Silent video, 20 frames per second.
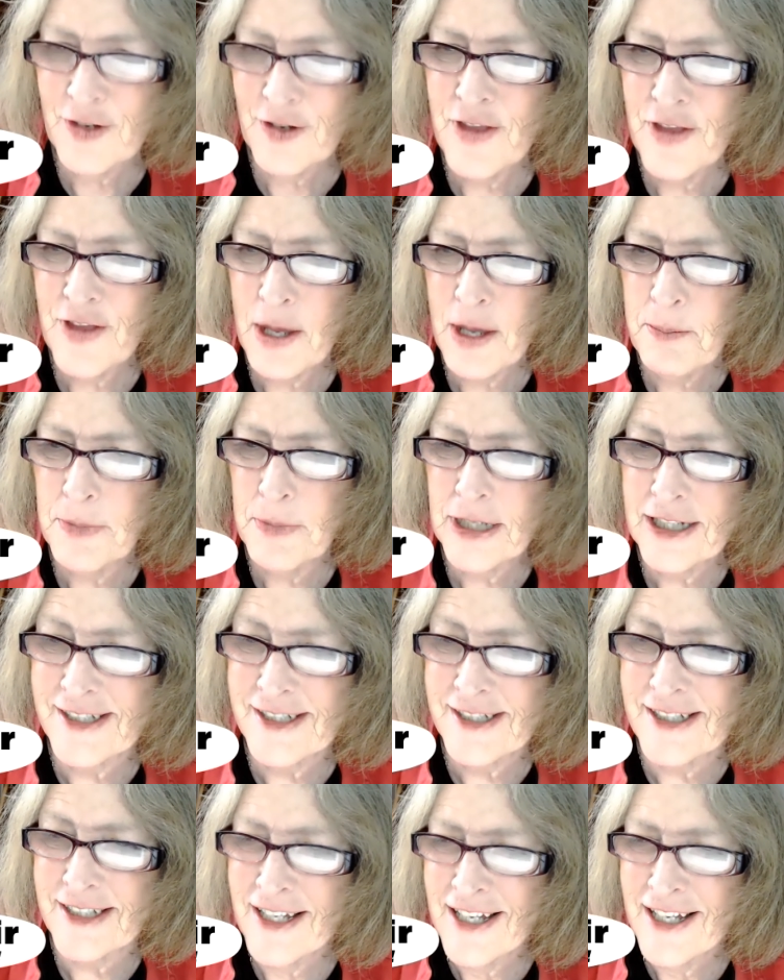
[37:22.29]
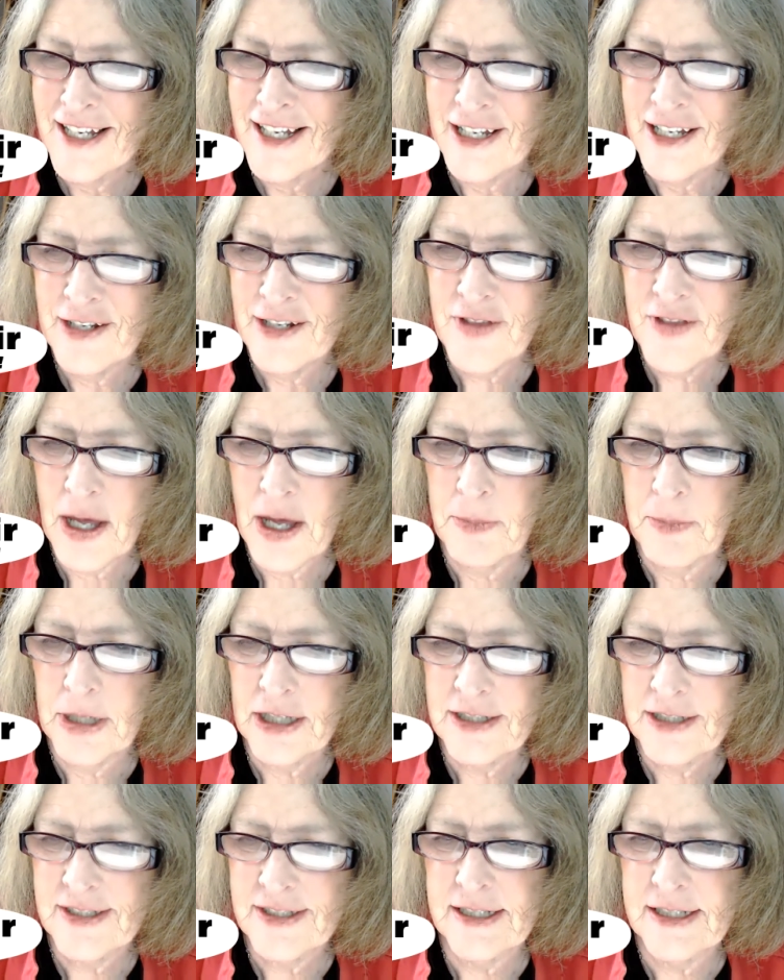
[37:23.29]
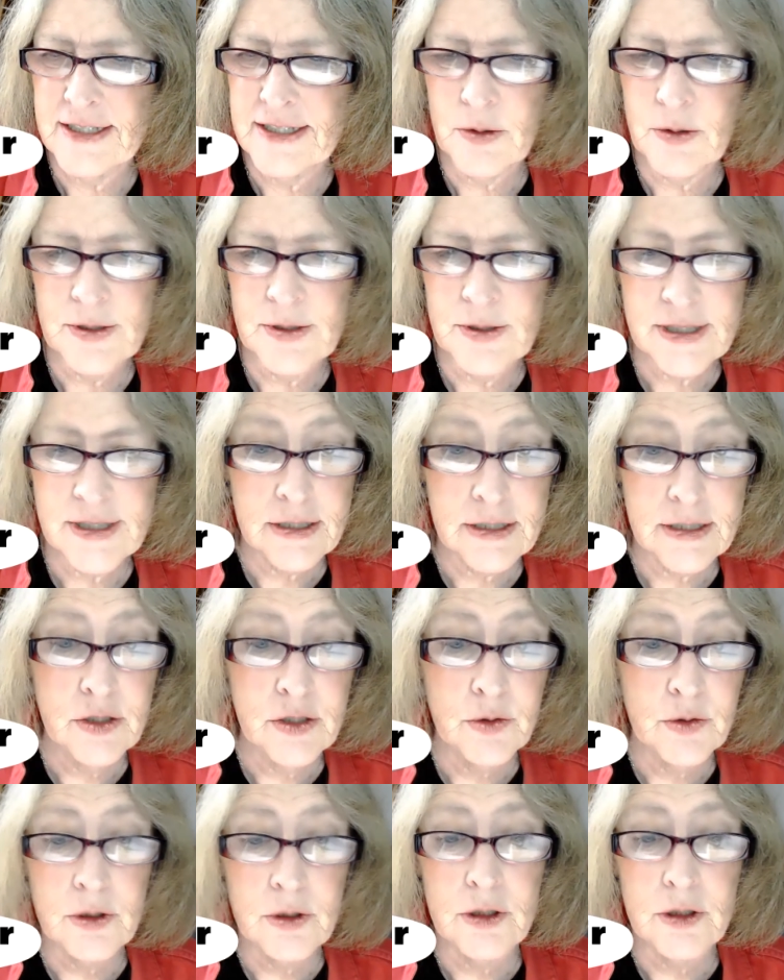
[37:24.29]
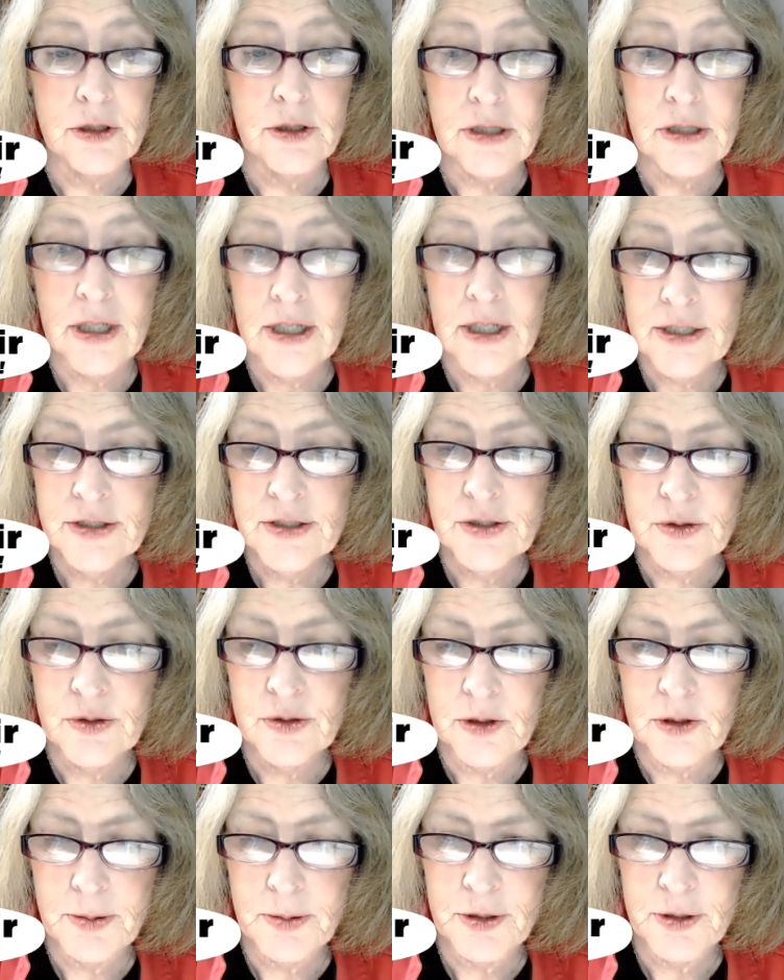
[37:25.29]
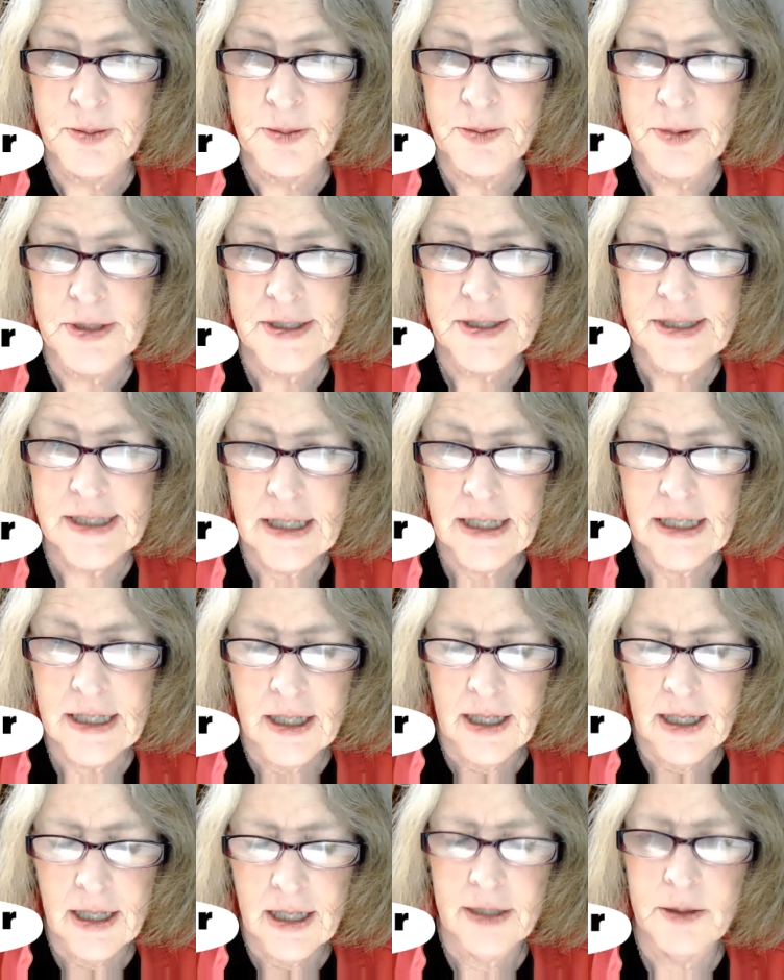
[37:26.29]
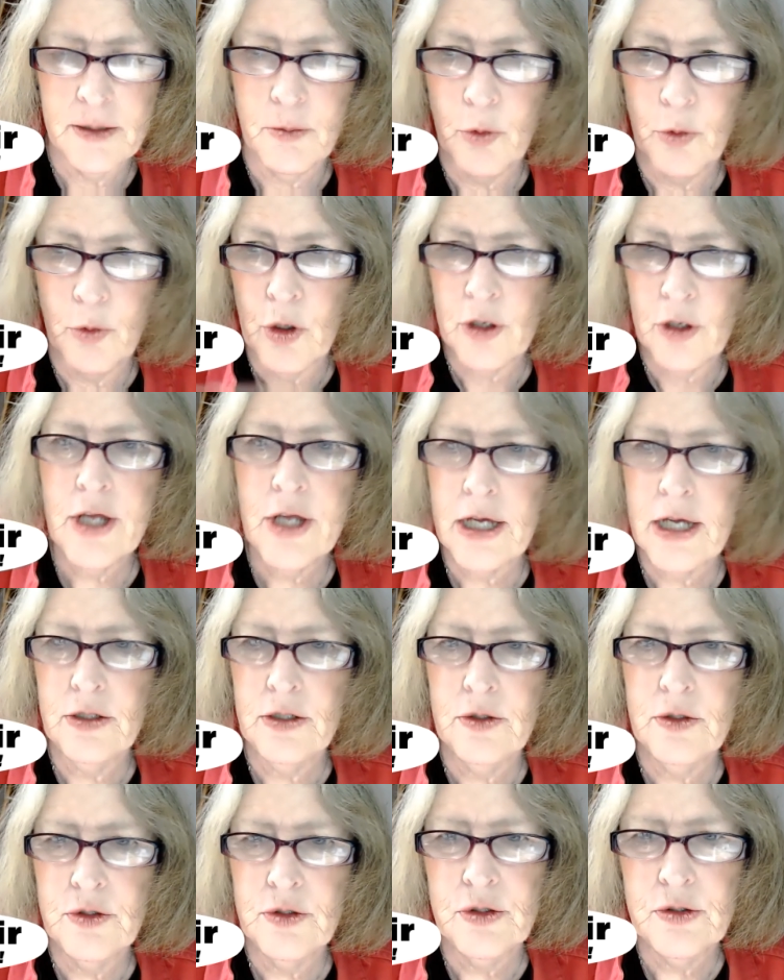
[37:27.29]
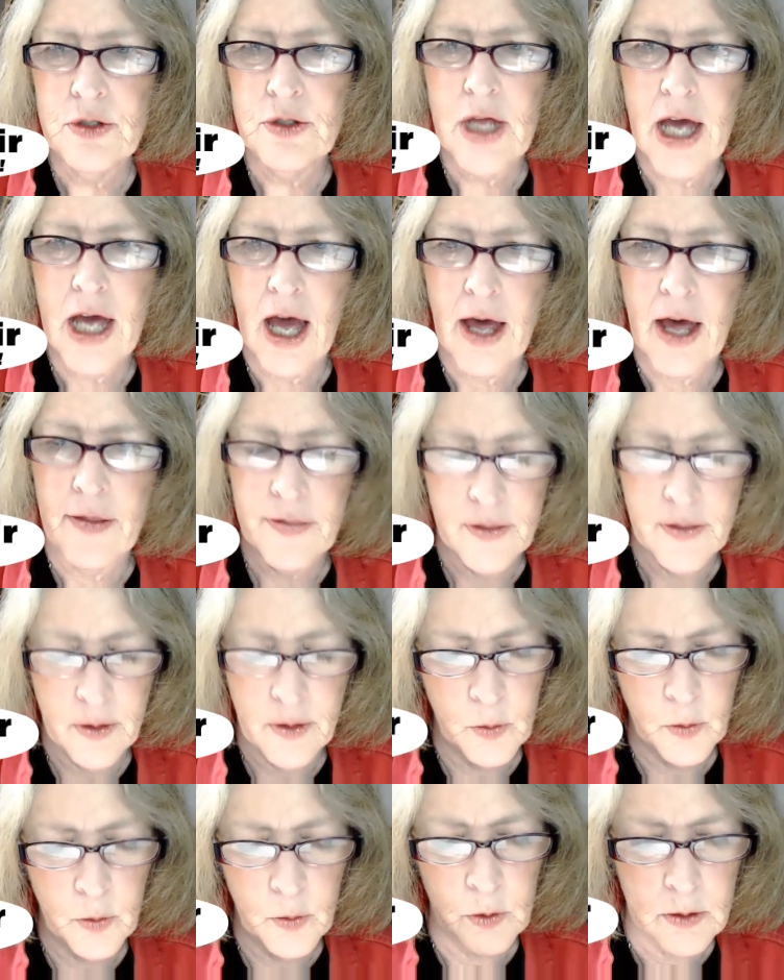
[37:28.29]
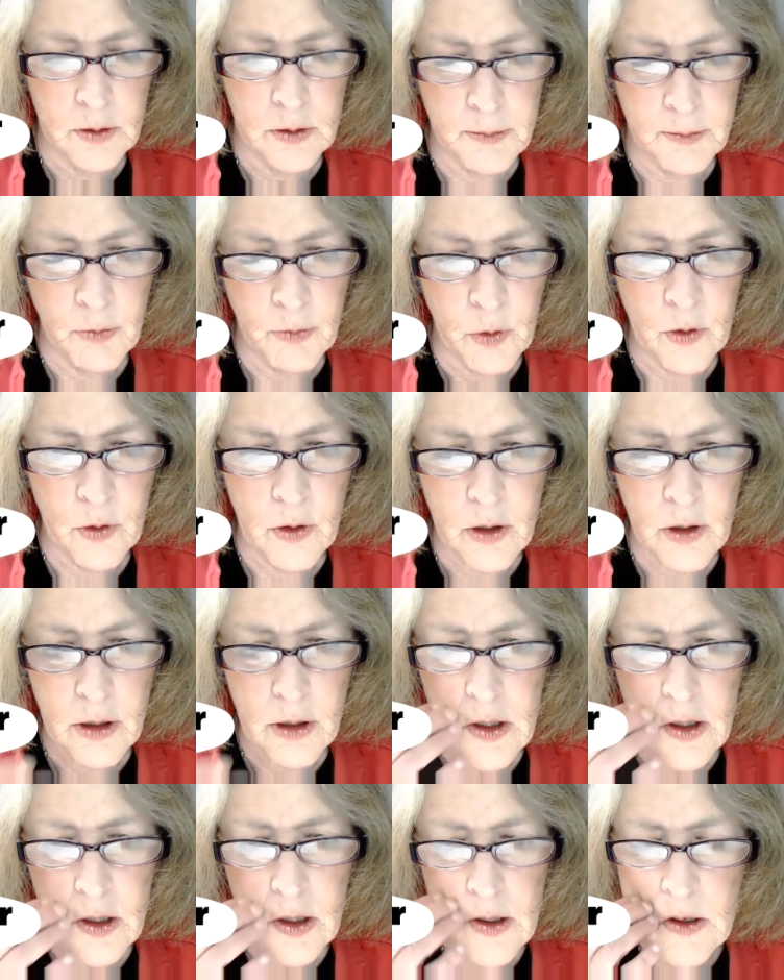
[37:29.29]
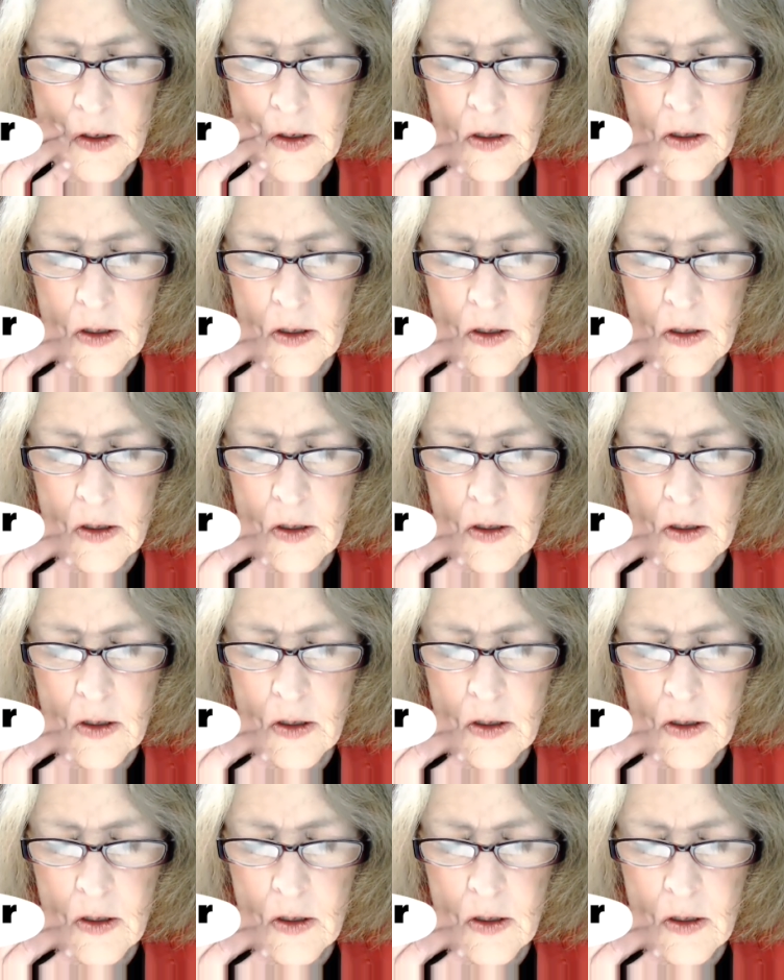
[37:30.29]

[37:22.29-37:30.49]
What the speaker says: If that makes sense. So it's a dual purpose. And the more that you do that, the more,